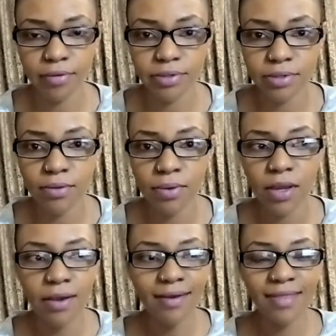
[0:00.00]
So
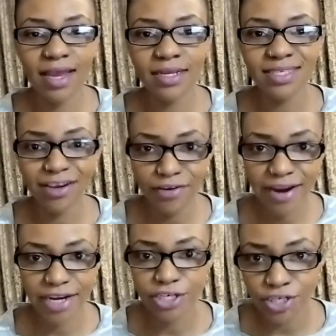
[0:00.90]
that is a
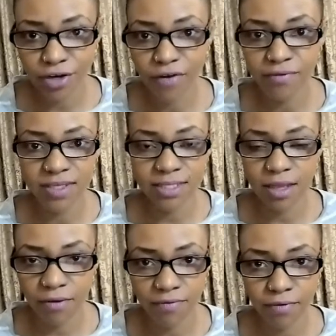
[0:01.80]
creation of
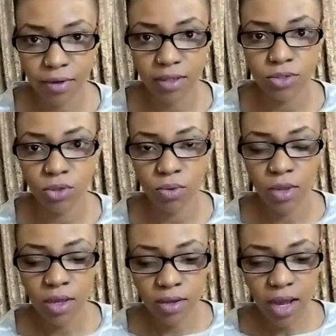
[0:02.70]
itself. Okay, so
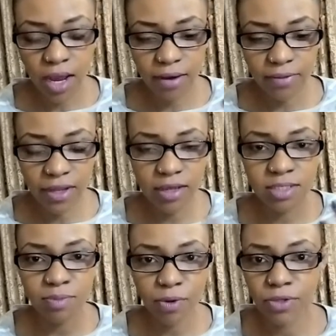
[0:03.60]
there are
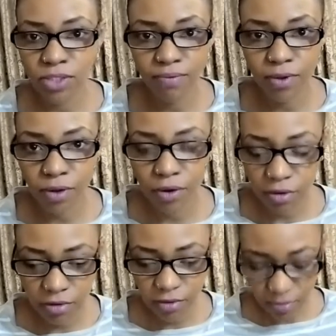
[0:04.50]
spirits of the
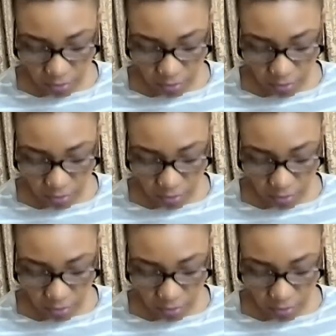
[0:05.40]
earth.